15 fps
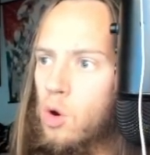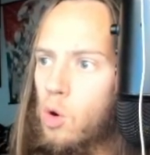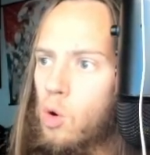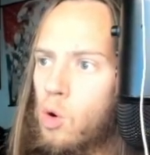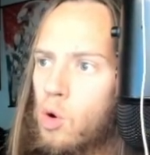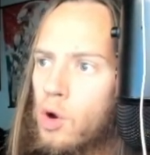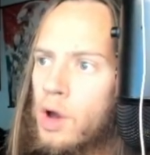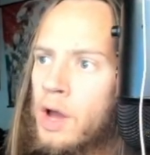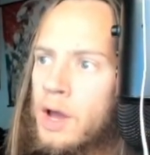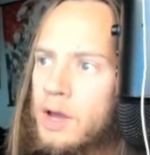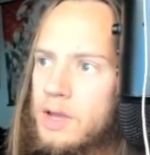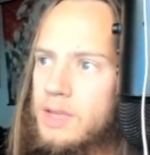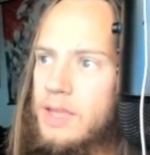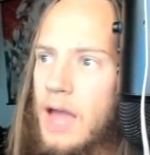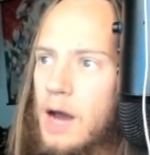or
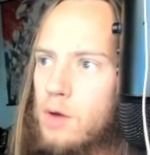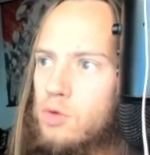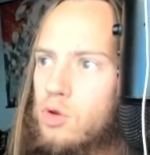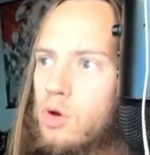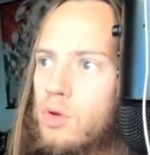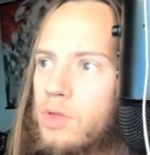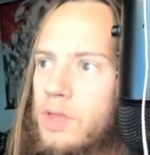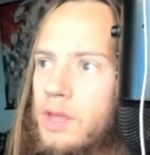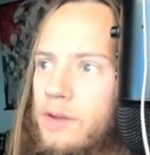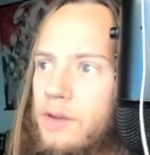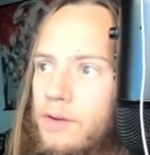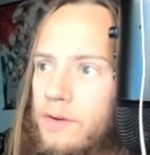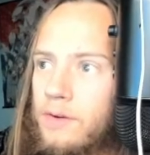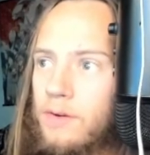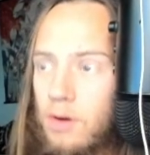download
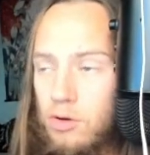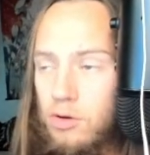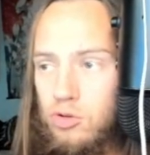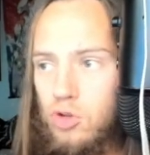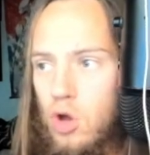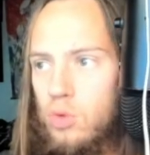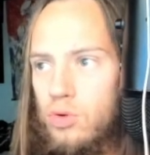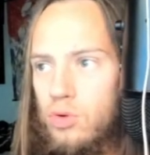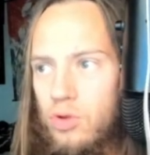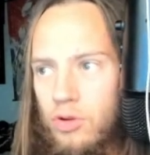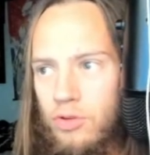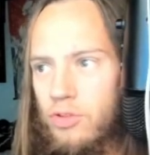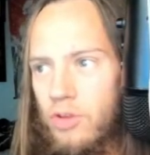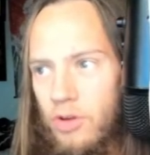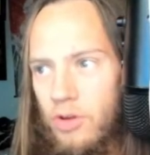the uh,
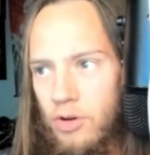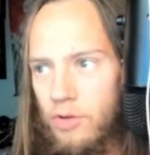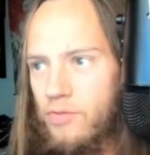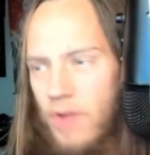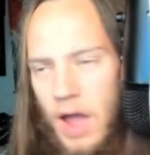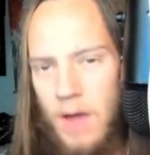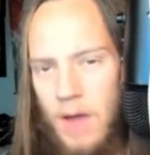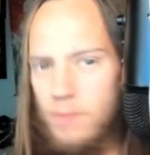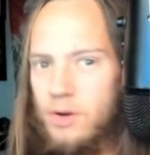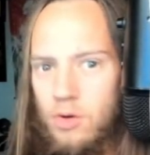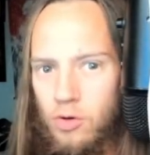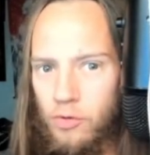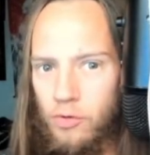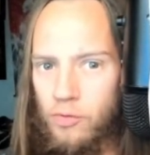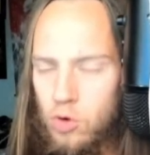loader, the
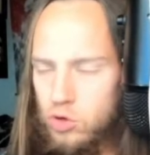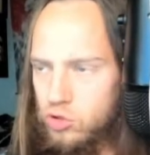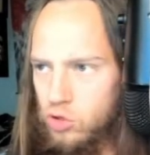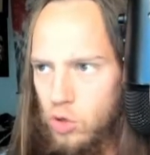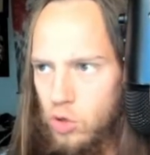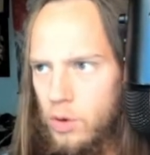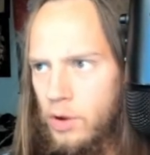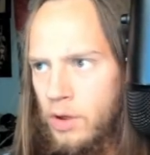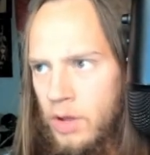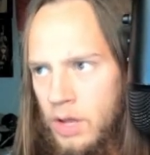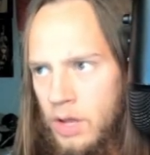Fabric or Forge loader.